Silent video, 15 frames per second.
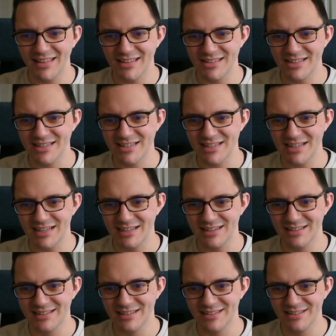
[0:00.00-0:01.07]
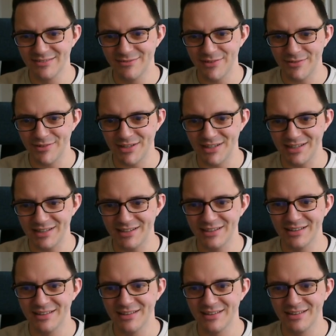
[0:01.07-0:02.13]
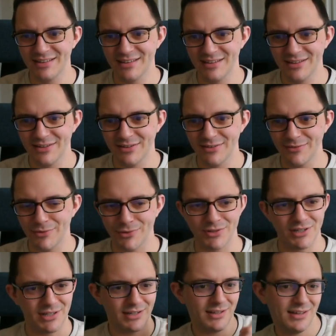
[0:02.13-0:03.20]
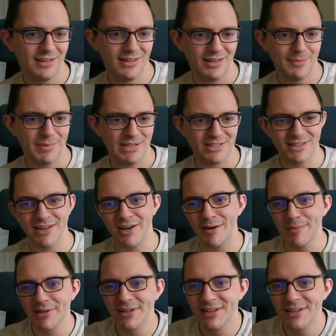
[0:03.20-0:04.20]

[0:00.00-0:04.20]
then 16, 15, 14. I've been step up.